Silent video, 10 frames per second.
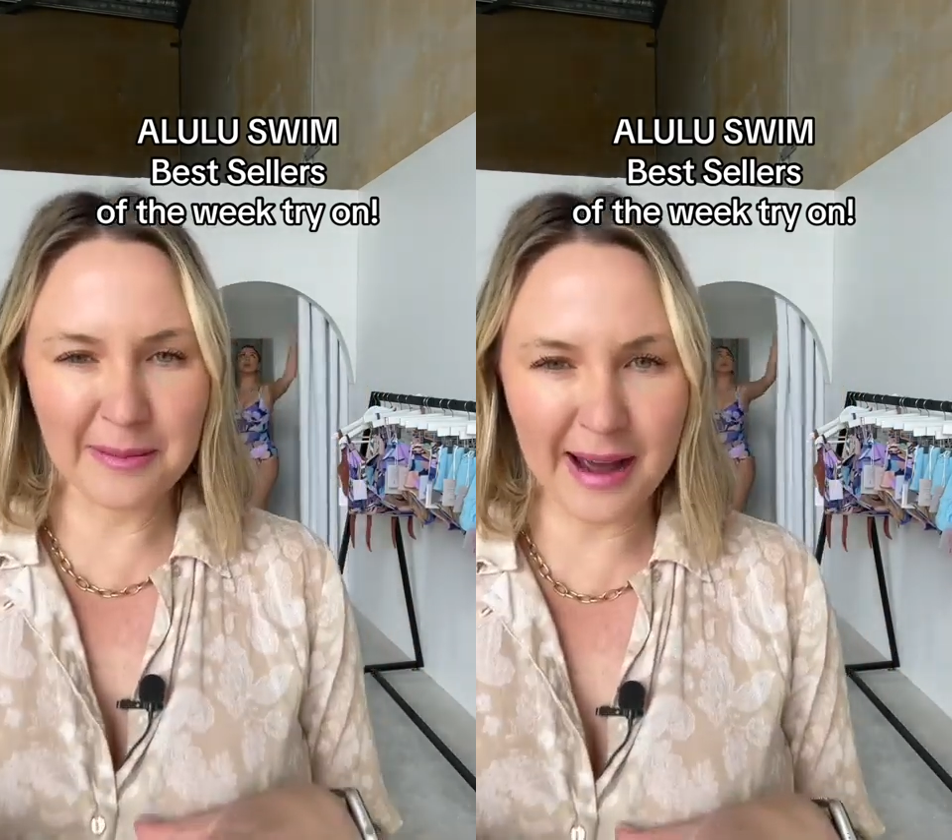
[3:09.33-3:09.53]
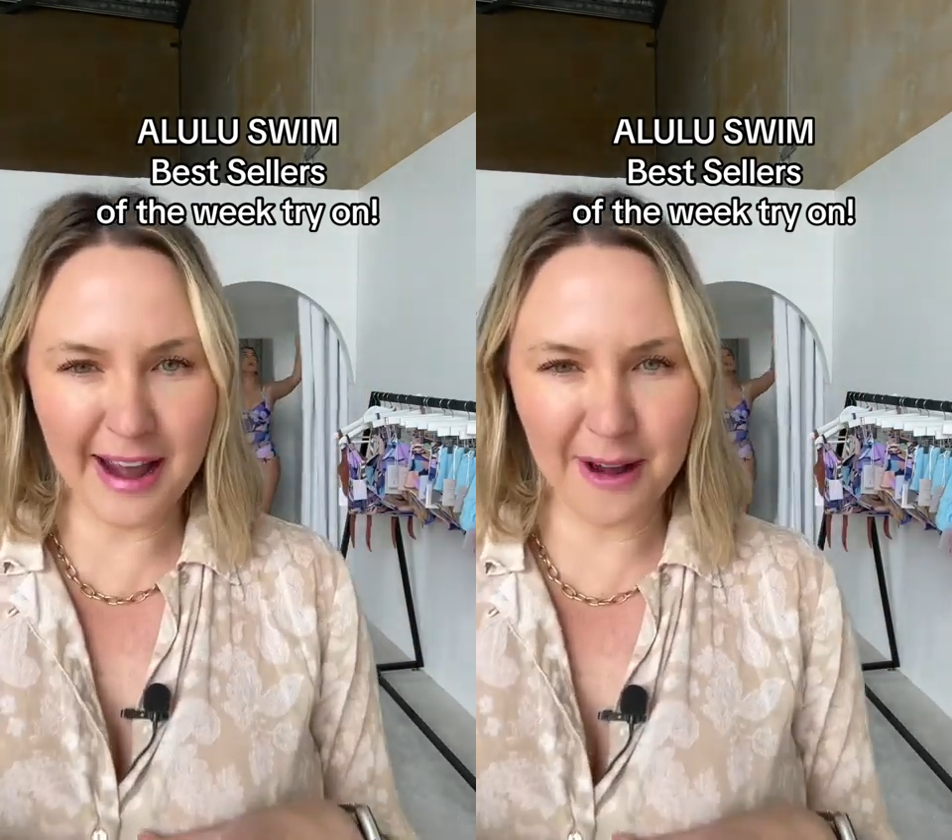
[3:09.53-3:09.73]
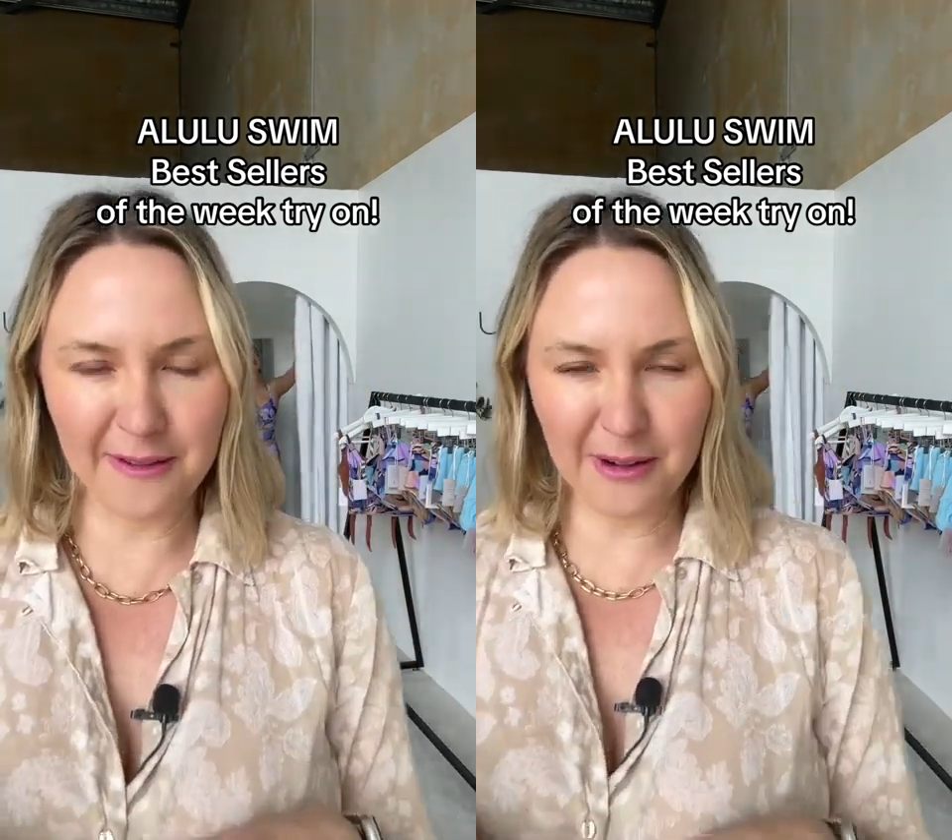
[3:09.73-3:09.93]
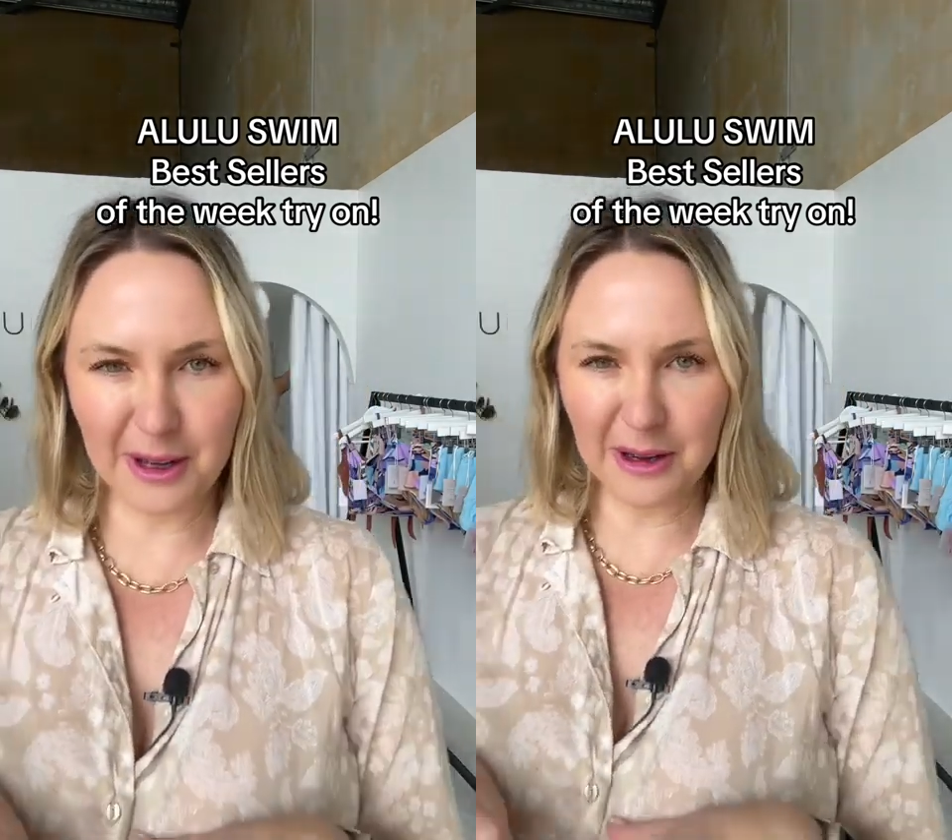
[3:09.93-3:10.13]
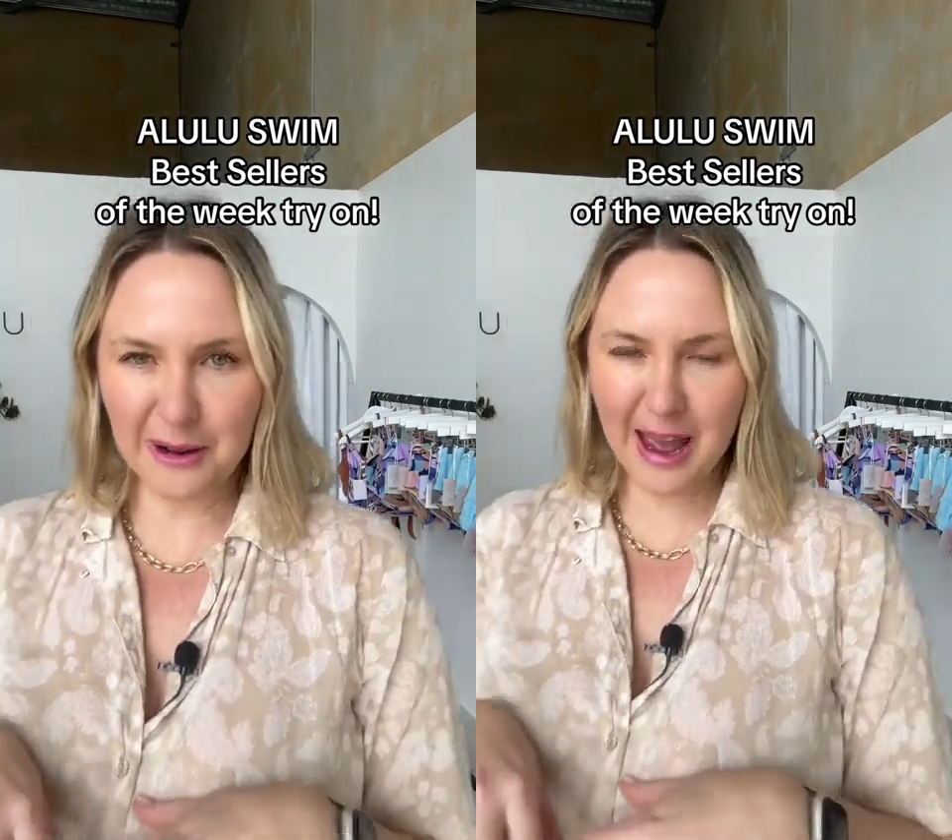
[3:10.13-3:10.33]
bio for
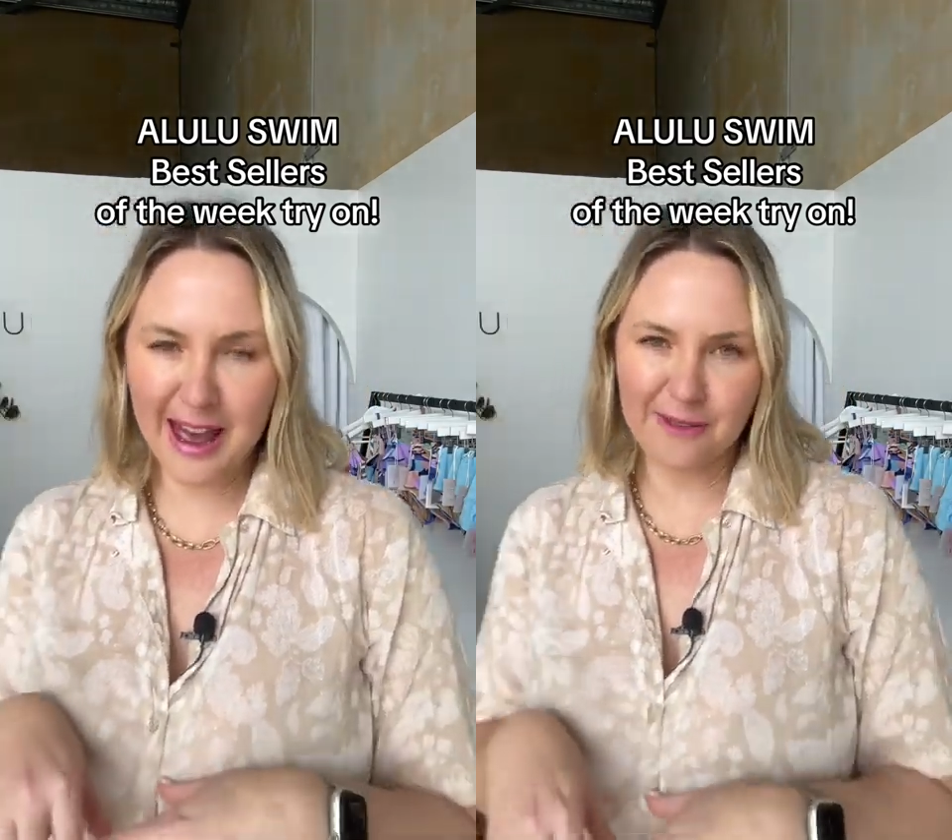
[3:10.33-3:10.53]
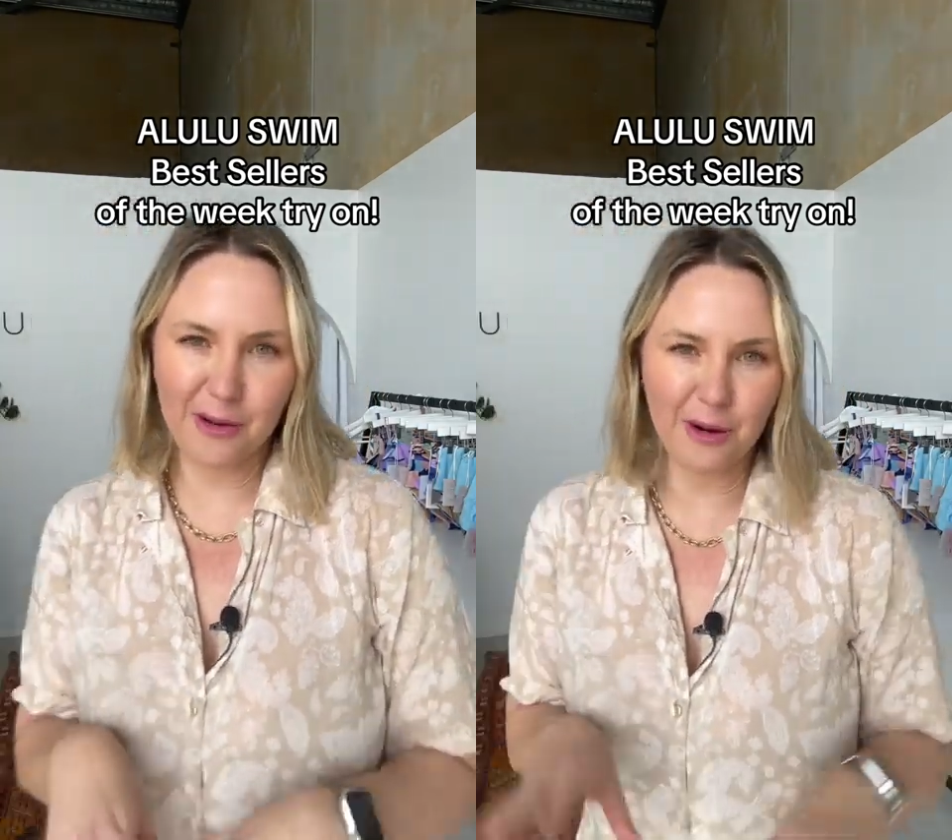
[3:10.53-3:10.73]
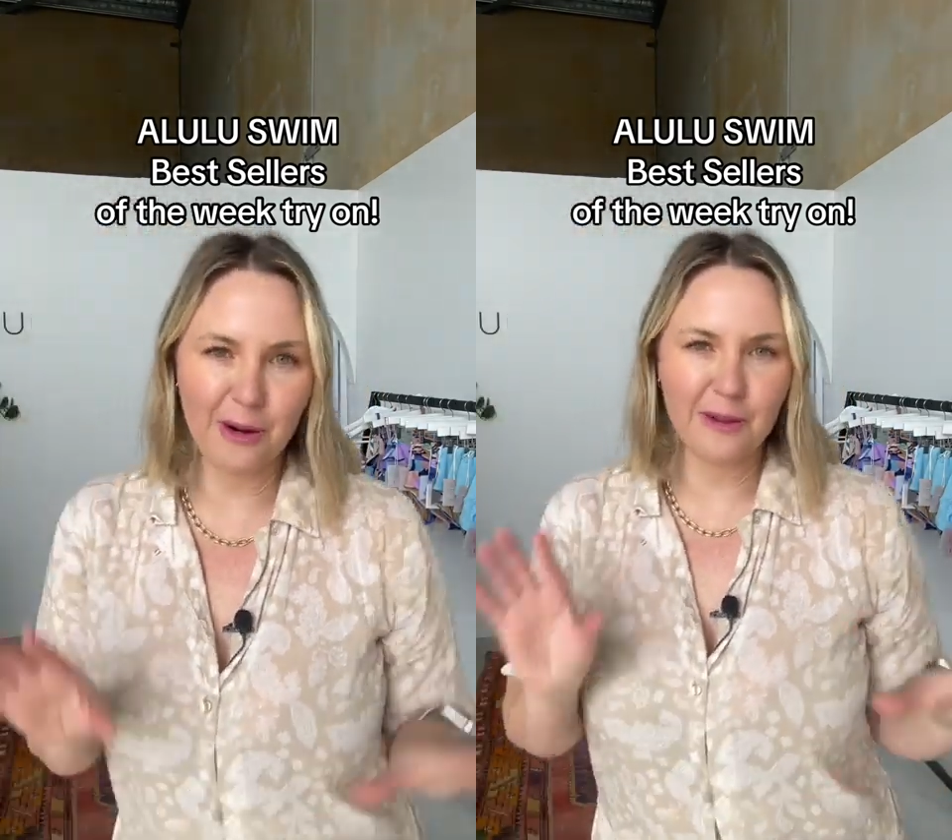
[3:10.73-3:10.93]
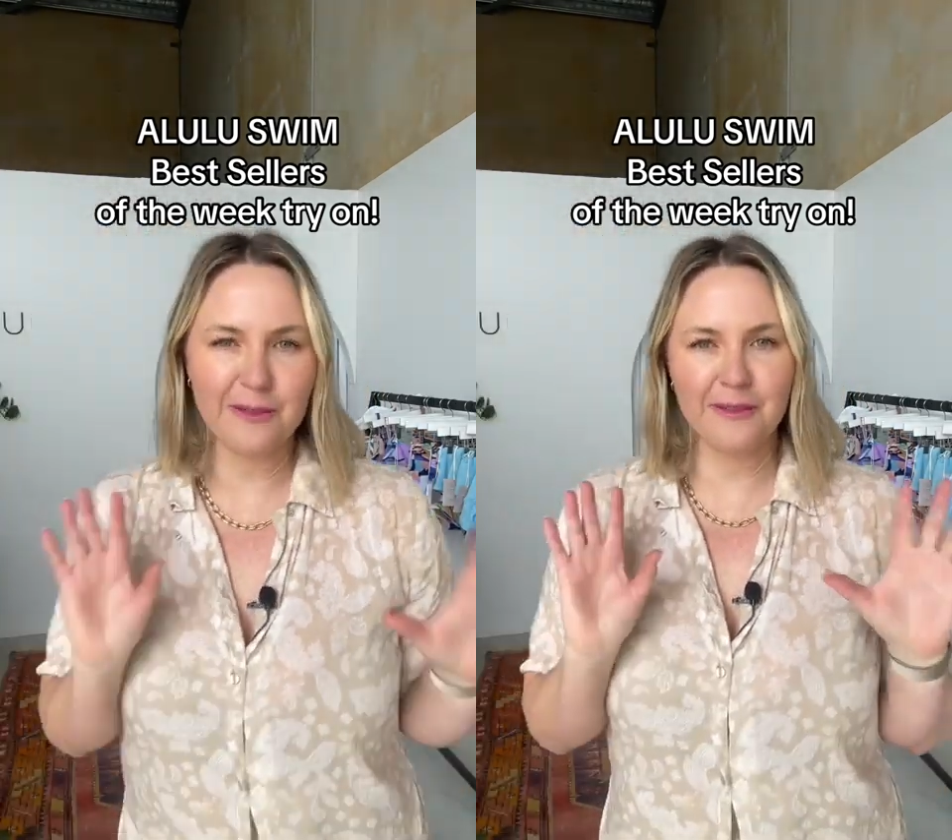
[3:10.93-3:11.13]
you for